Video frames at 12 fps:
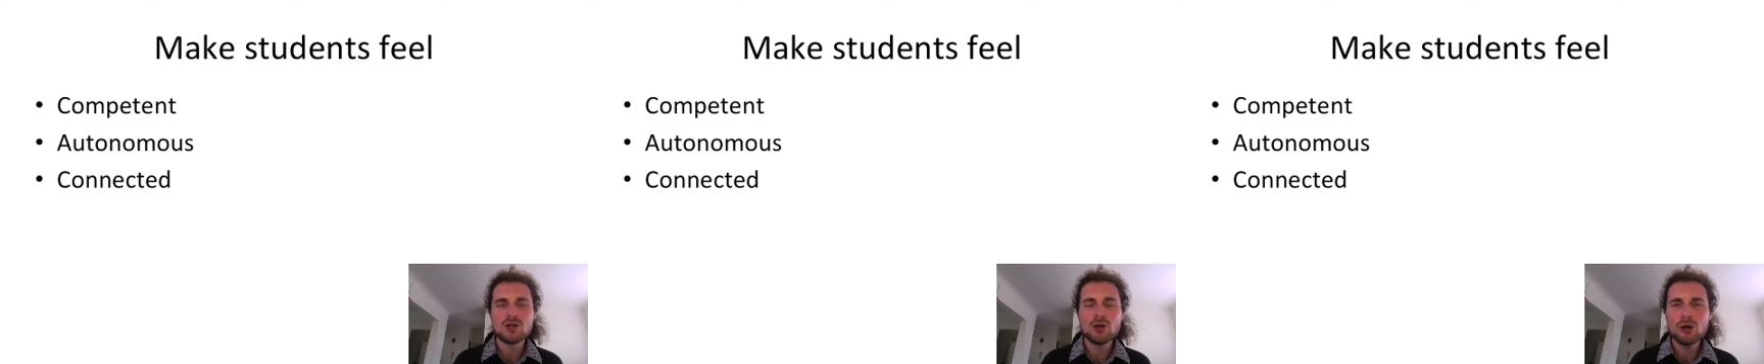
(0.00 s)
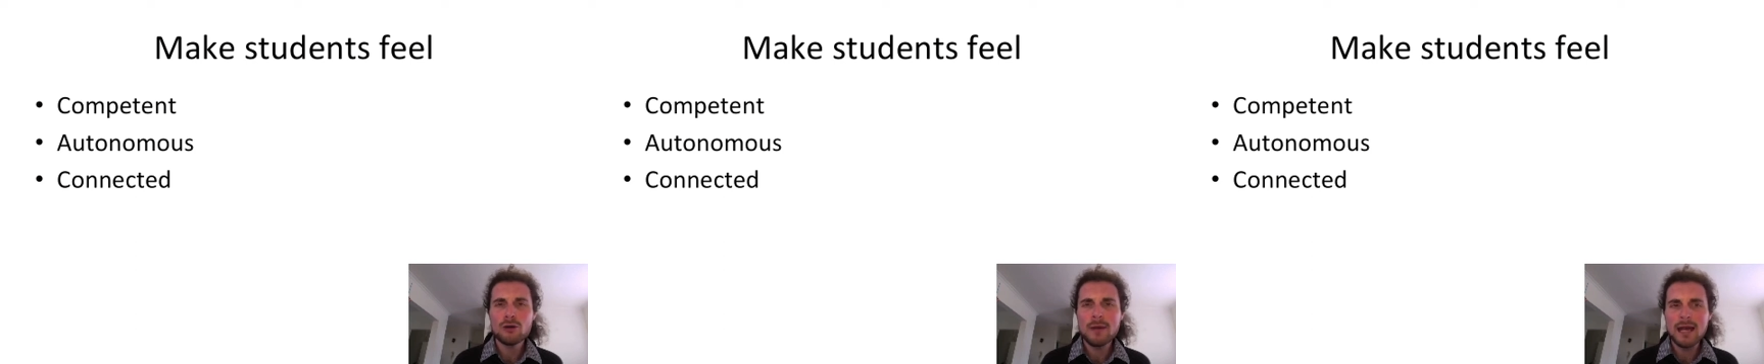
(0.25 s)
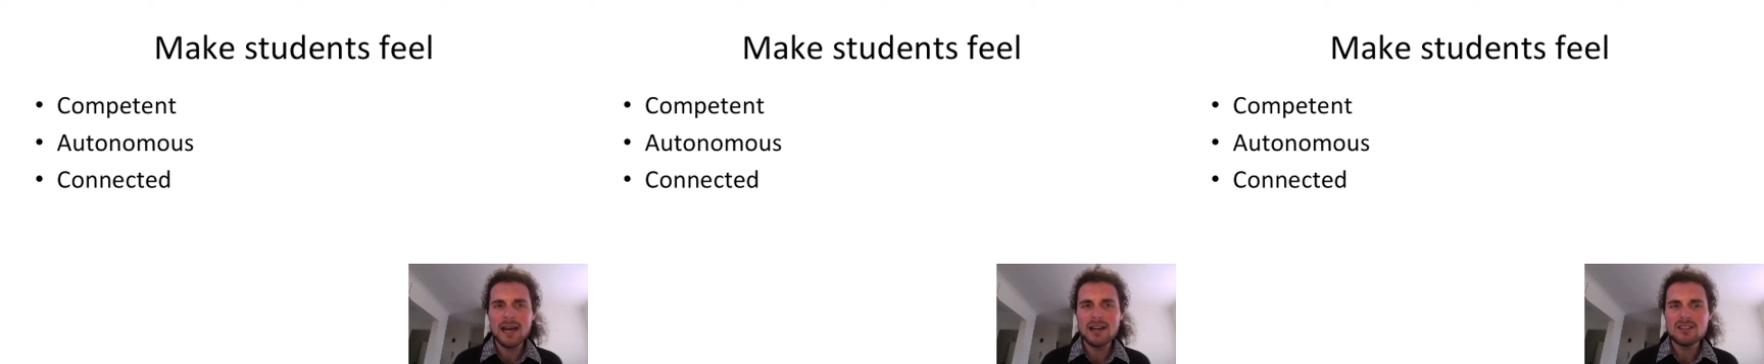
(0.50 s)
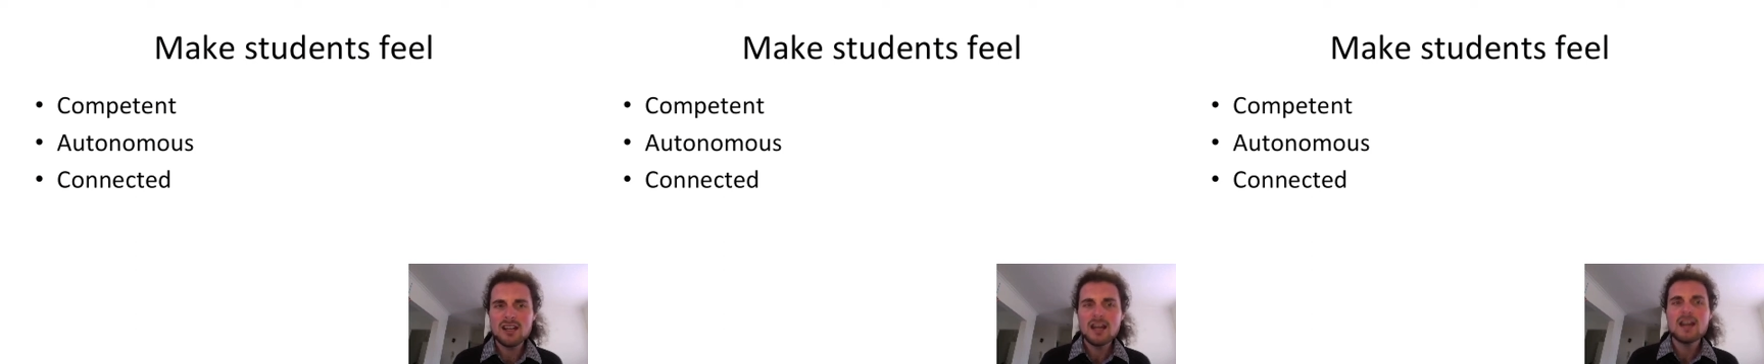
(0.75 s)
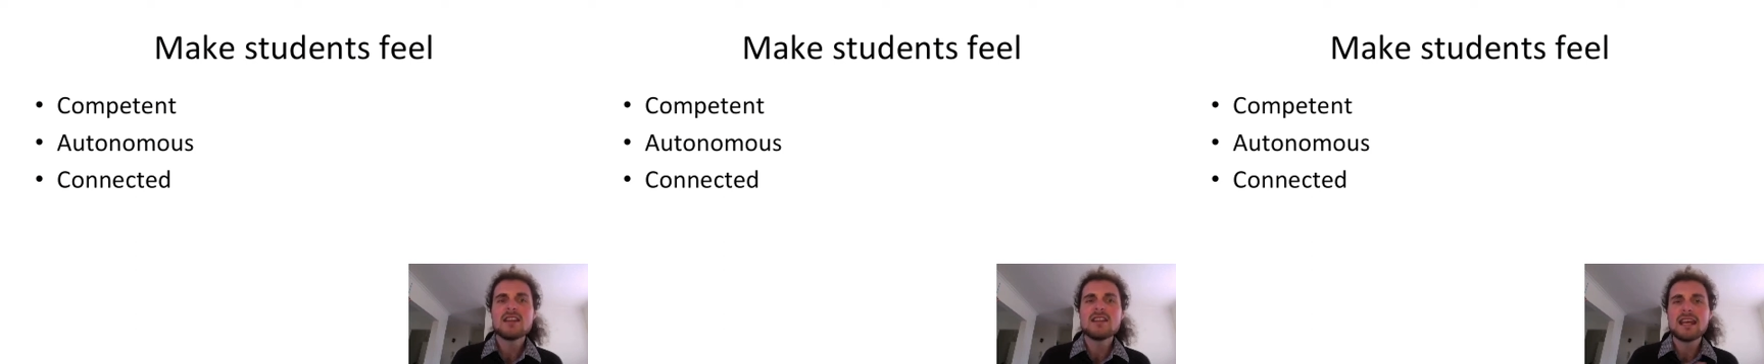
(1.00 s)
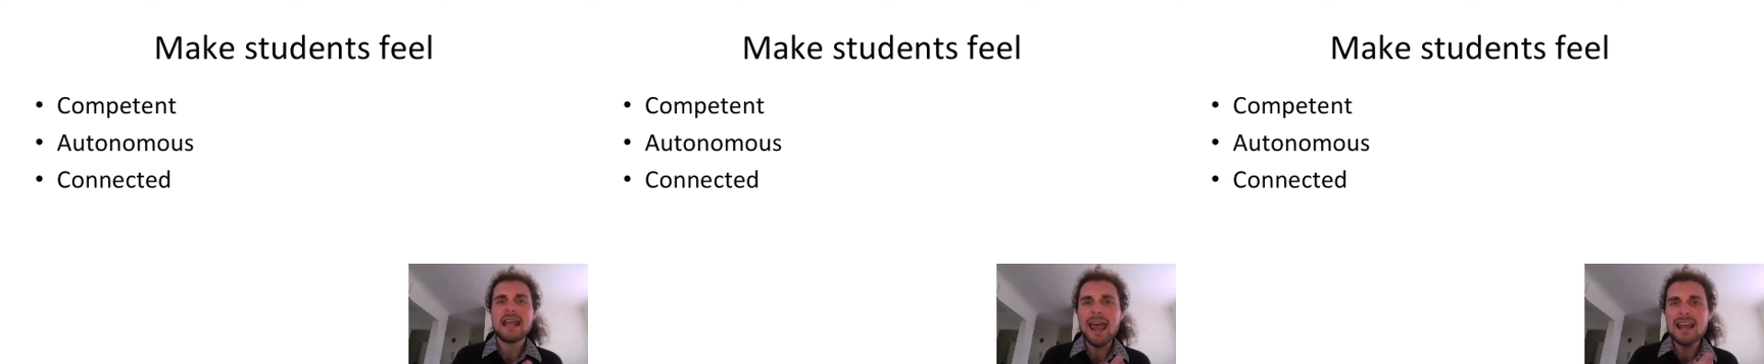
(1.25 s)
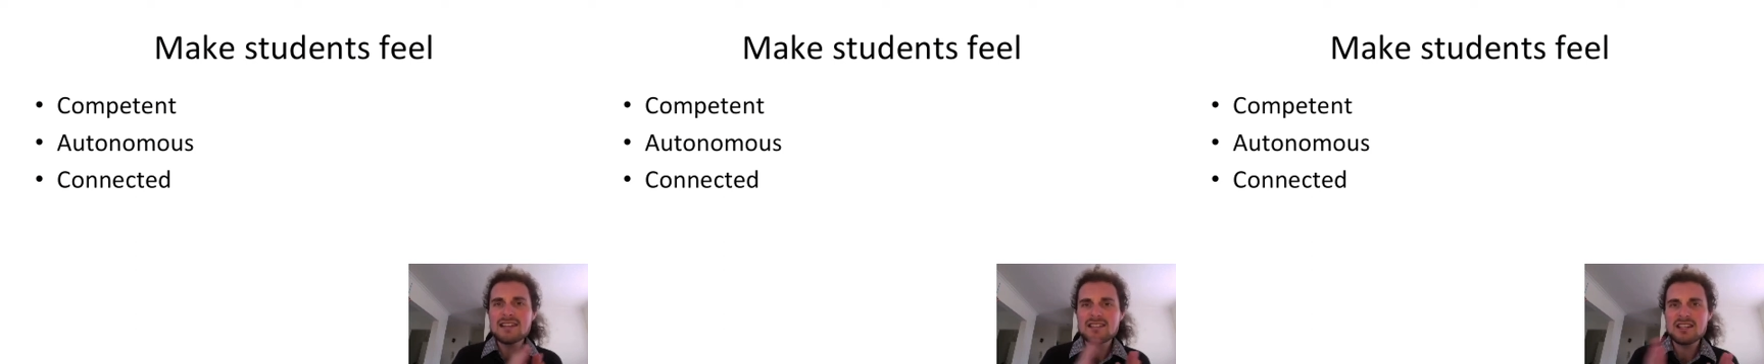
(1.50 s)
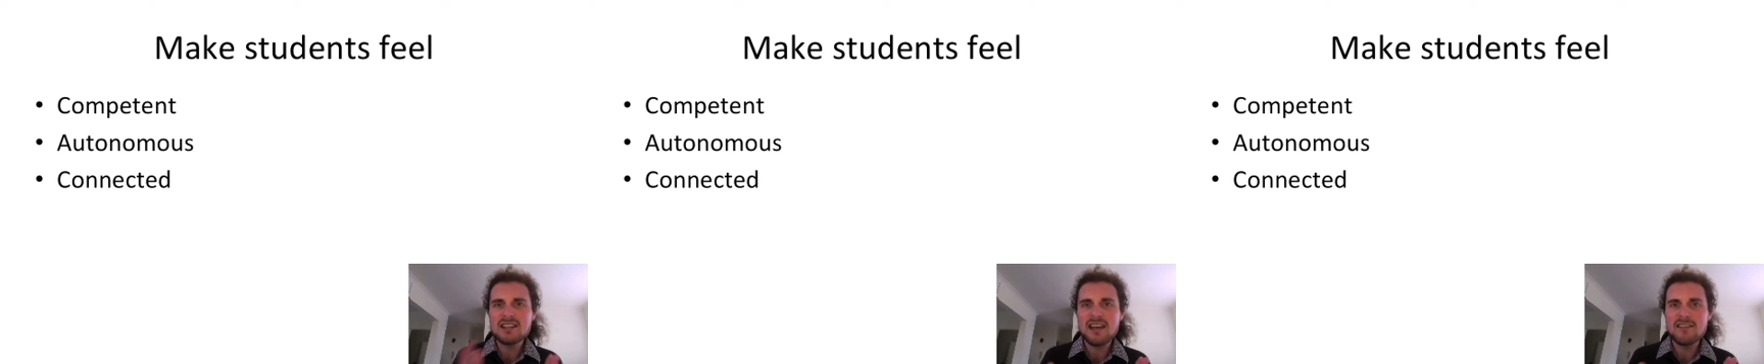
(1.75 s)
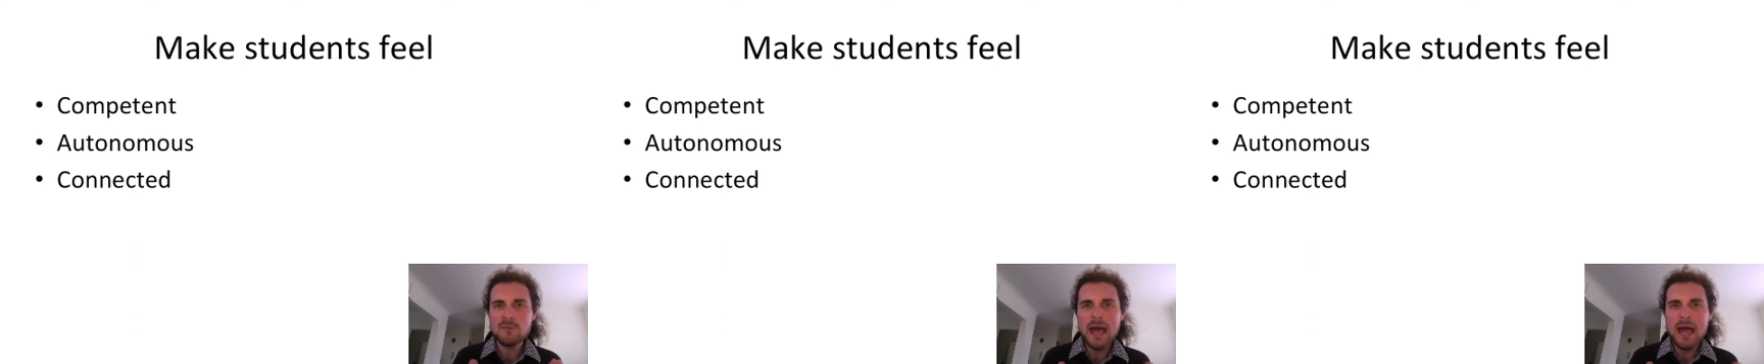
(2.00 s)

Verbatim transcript: Talk about the gains that they've